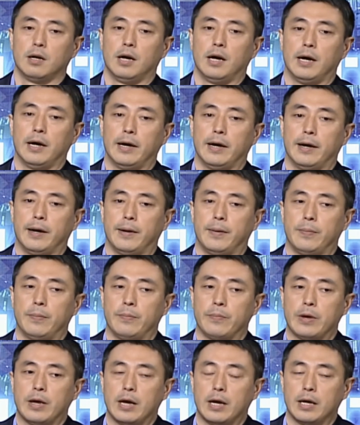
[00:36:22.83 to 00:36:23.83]

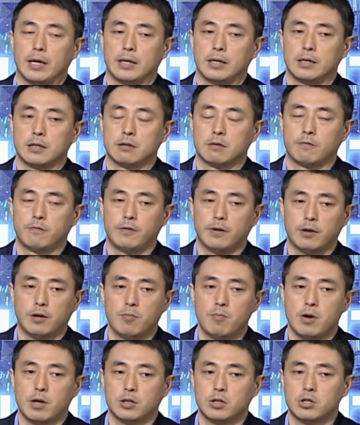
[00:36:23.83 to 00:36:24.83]
Um, and it's very
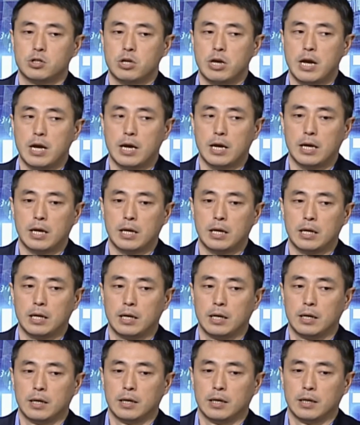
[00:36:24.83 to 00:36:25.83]
much a
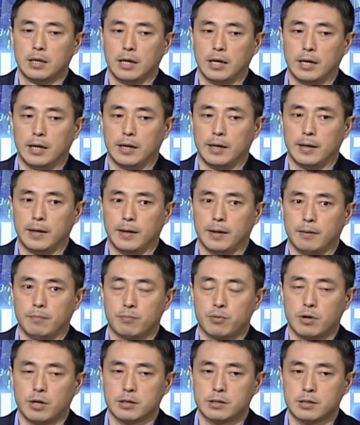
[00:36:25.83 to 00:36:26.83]
uh,
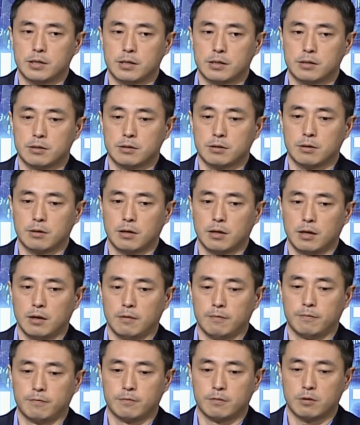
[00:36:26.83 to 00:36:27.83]
process
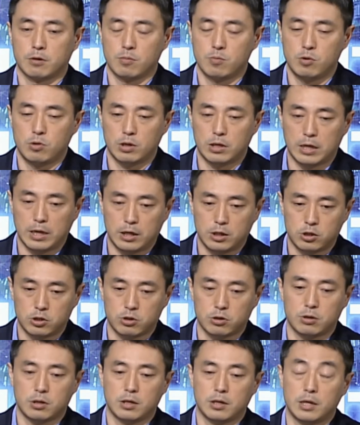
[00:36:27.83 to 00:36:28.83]
of
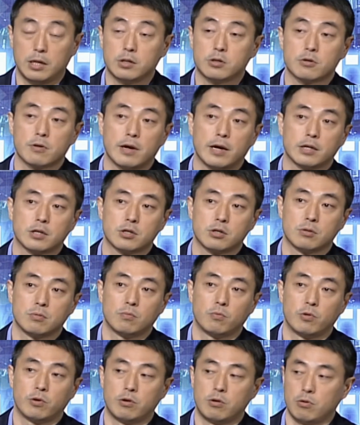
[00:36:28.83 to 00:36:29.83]
communication and
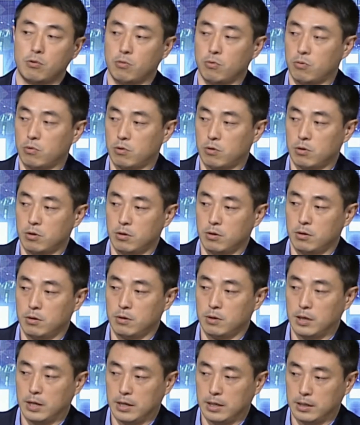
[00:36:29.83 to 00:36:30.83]
interaction with your
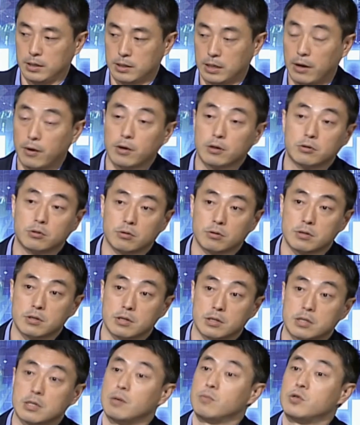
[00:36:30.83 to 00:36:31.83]
uh, characters
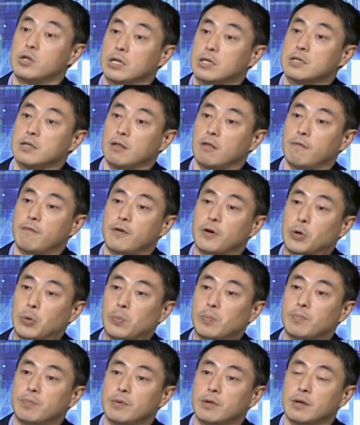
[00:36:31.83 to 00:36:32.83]
and subjects mm -hmm. in the film.
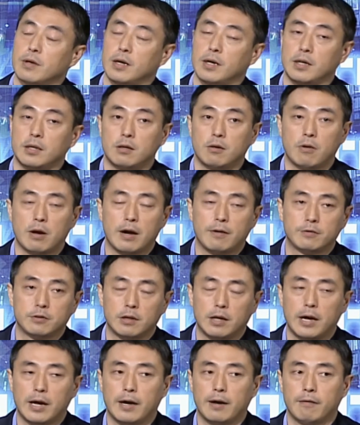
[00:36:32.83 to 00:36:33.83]
Mm -hmm. And you have
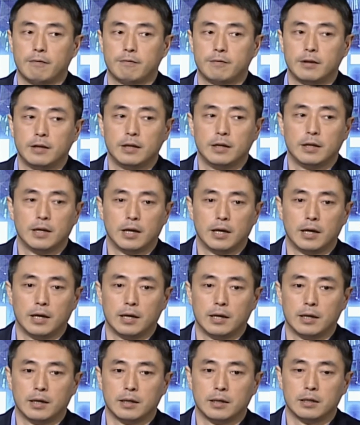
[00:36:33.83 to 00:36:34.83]
to have
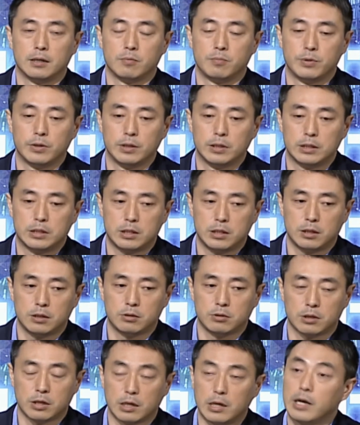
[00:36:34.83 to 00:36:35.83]
uh, an ability
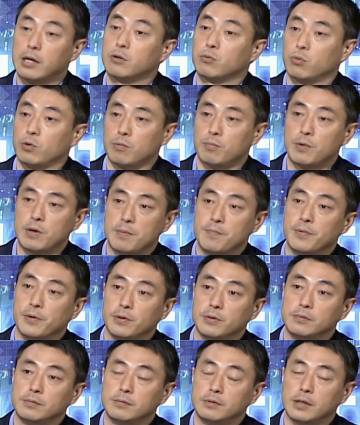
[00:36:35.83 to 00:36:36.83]
to connect with people.